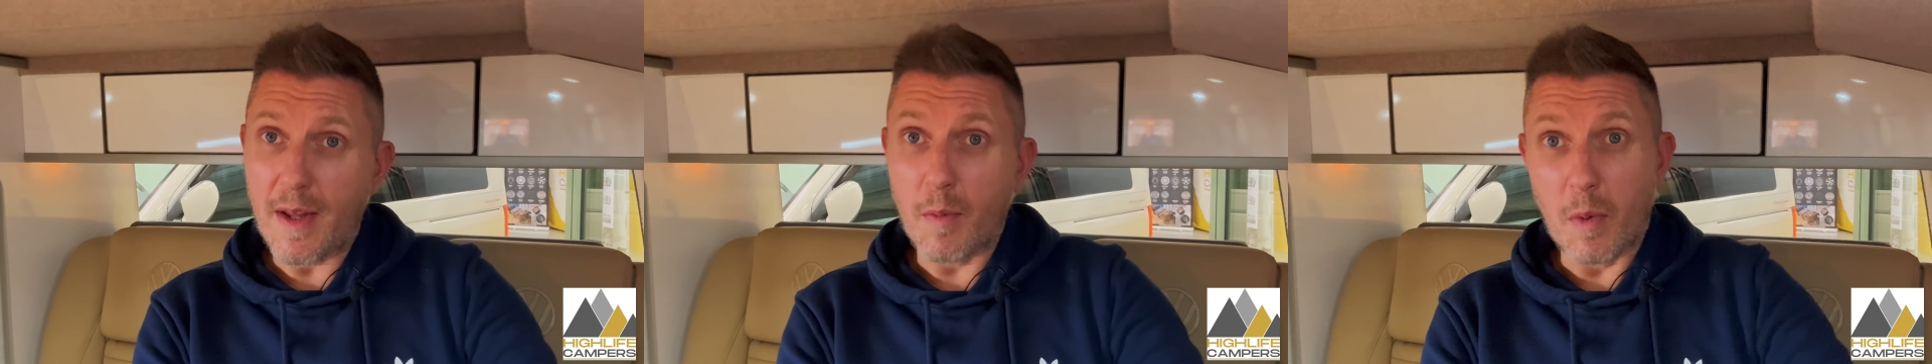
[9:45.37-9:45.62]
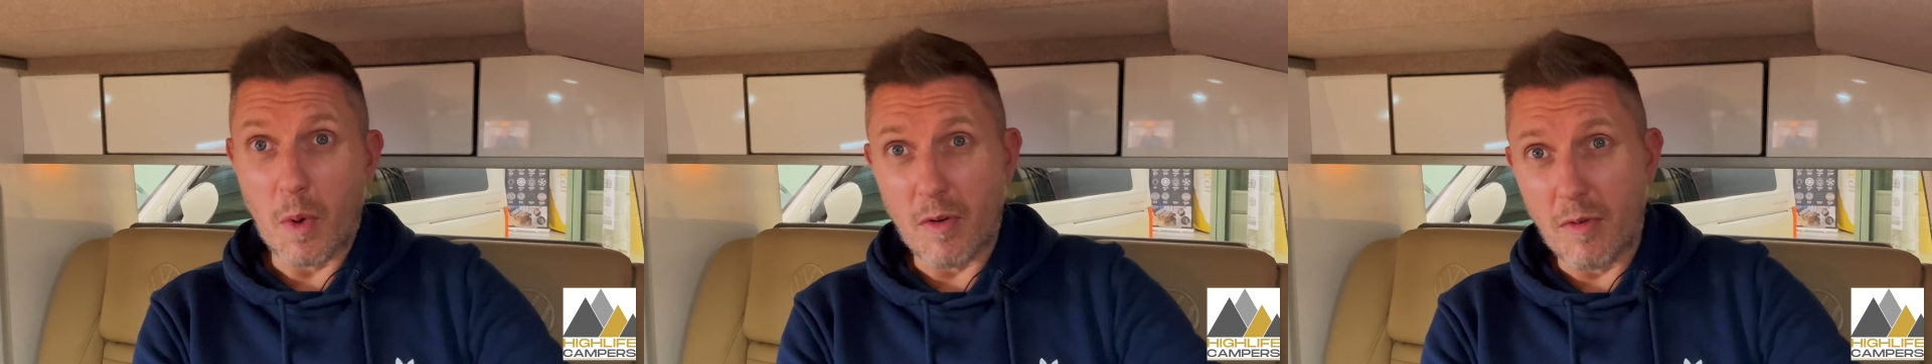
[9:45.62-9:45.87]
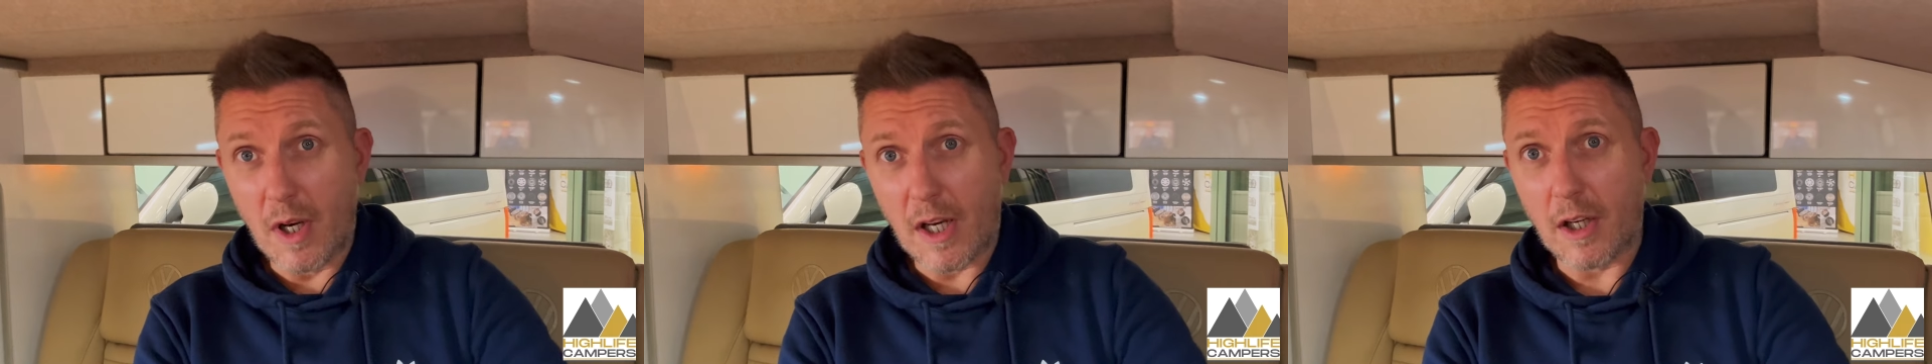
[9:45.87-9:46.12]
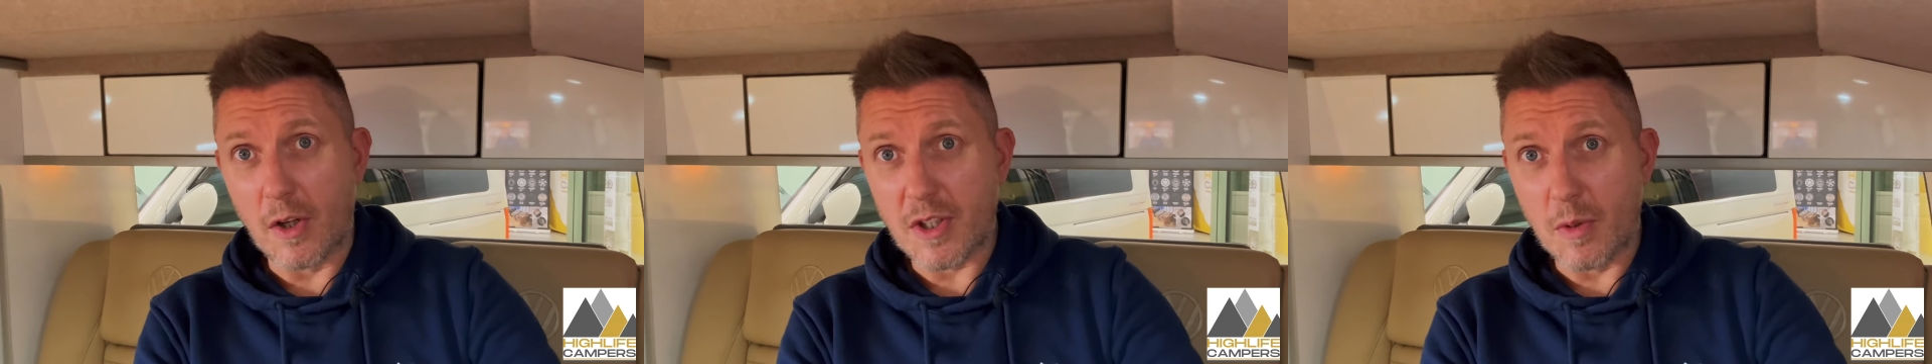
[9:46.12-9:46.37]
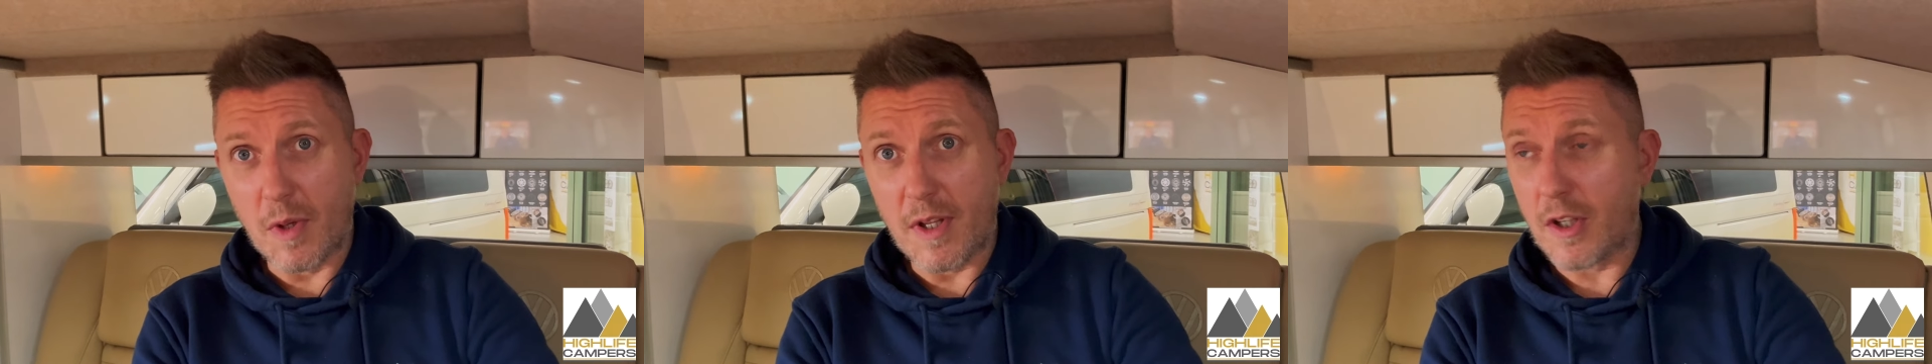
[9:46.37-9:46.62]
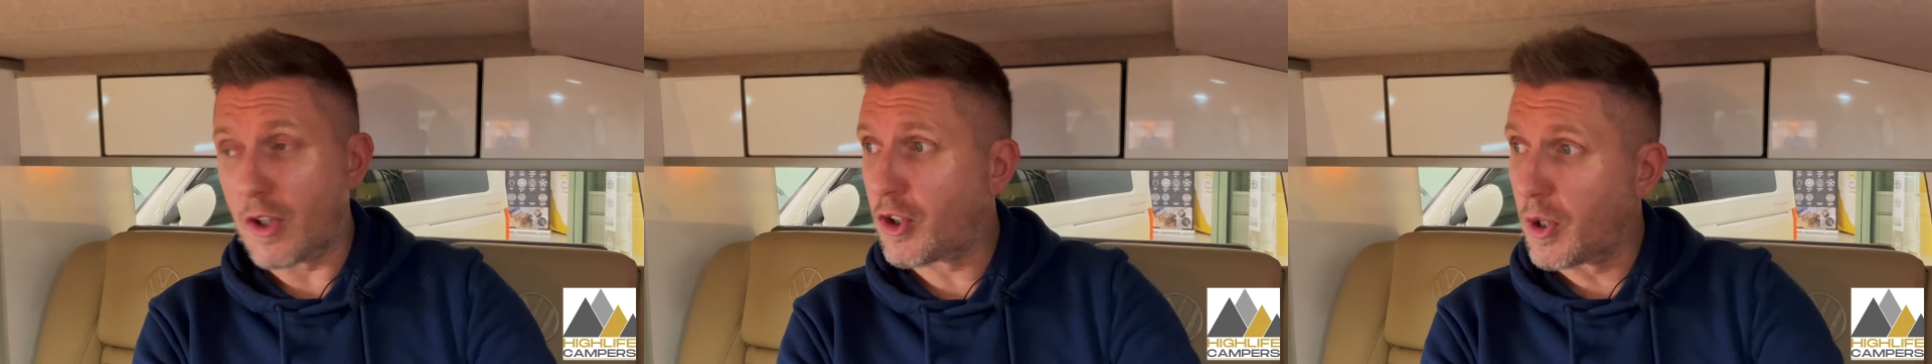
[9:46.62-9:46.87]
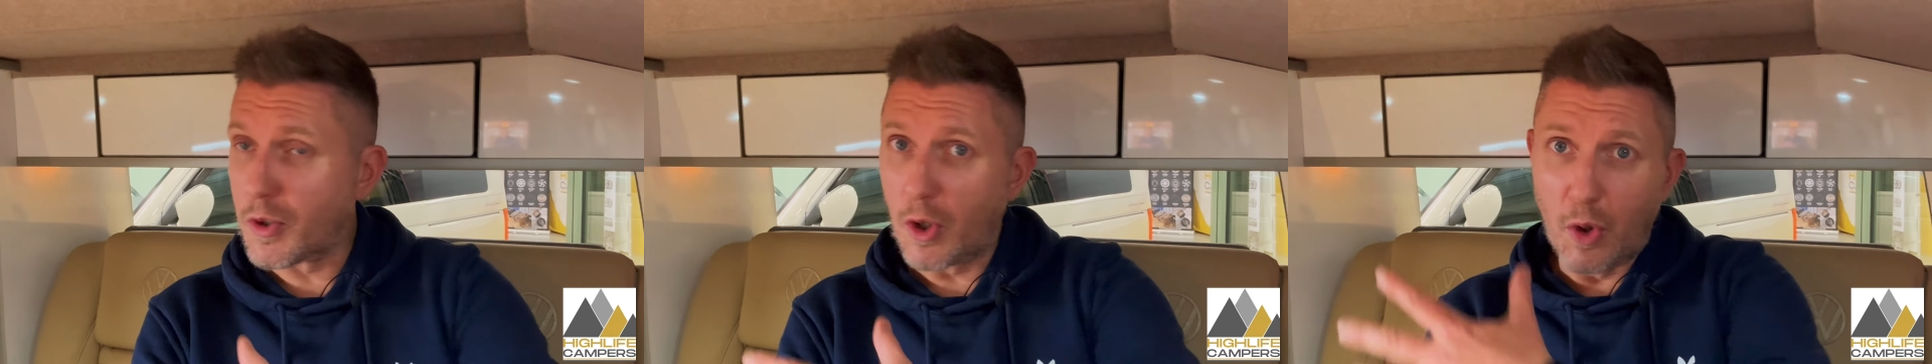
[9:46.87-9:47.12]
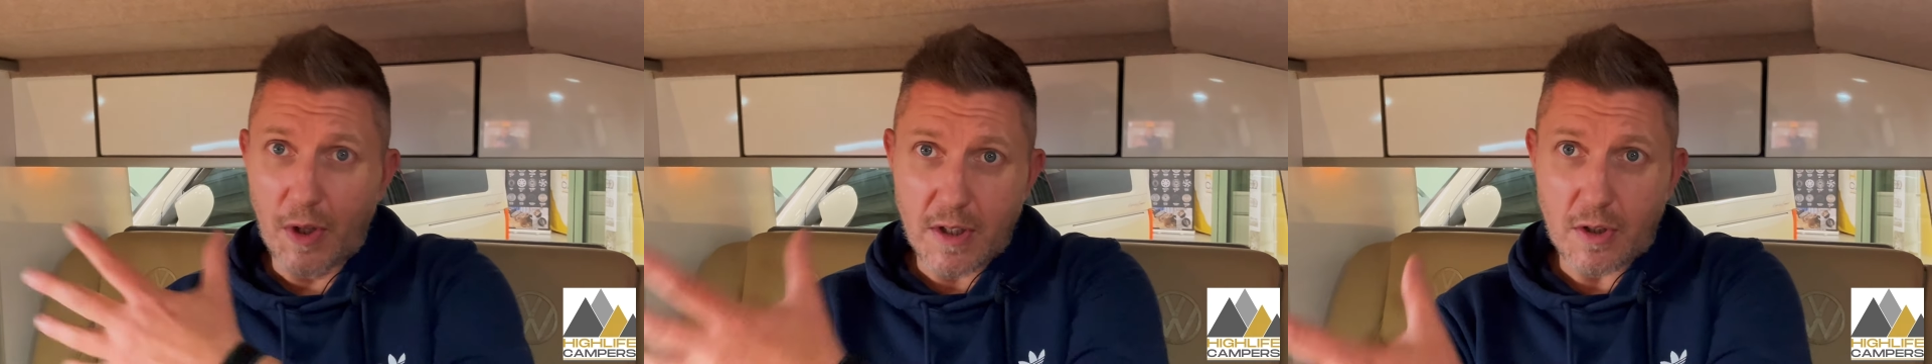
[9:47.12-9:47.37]
And then we work really closely with you to choose
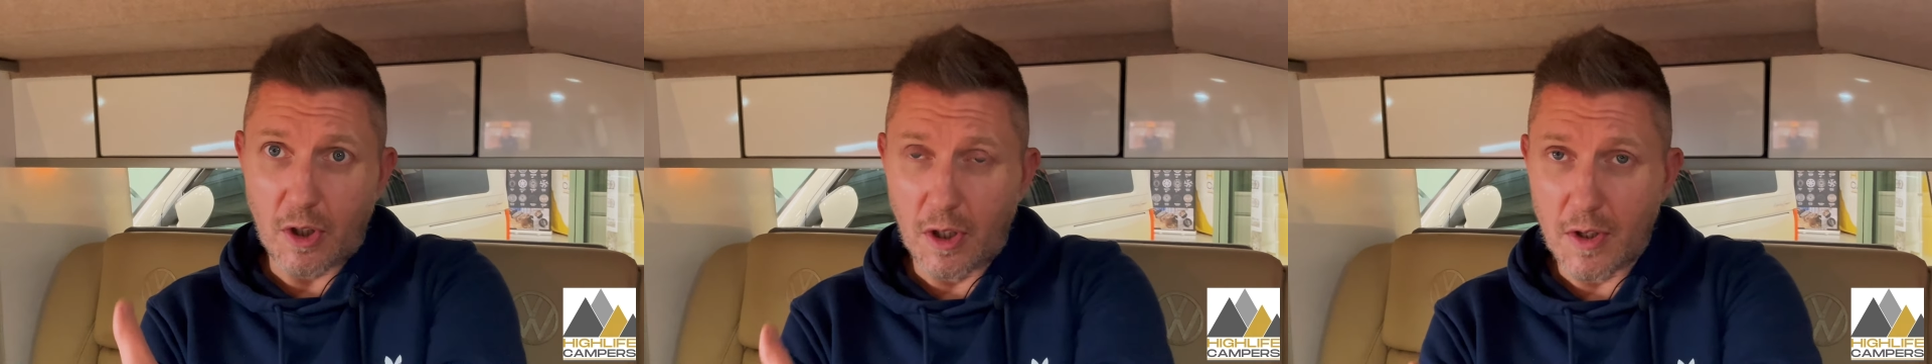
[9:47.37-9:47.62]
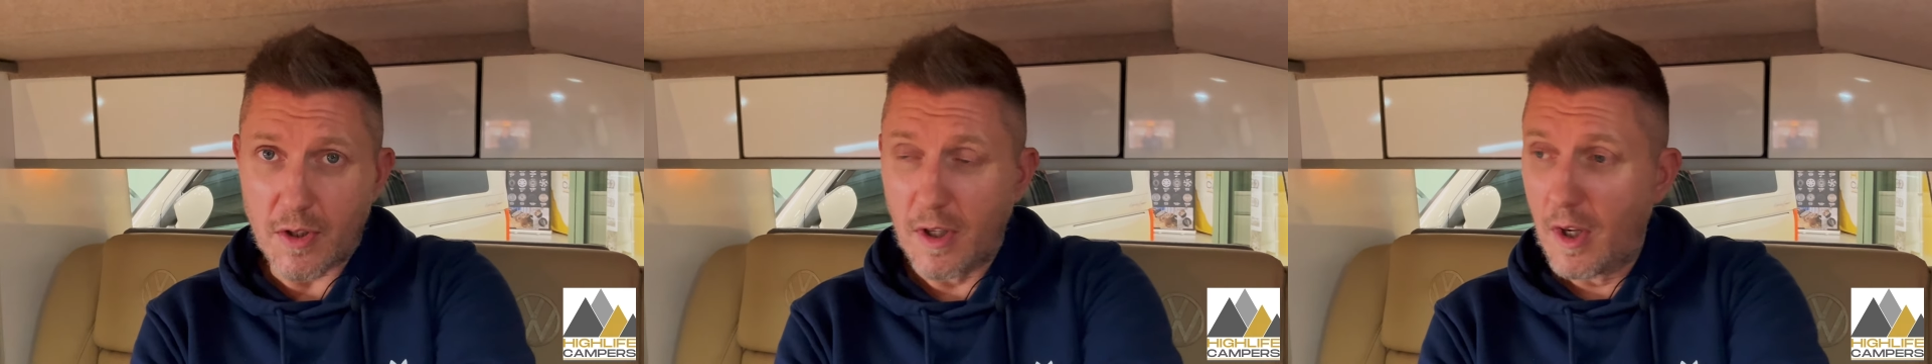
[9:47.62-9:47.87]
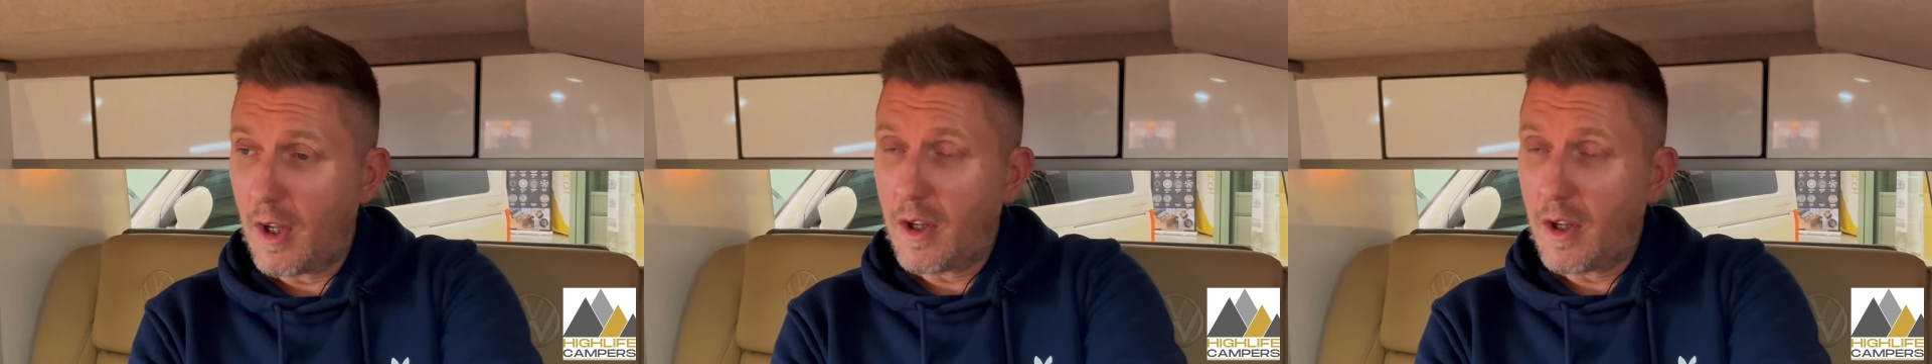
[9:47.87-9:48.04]
all these colours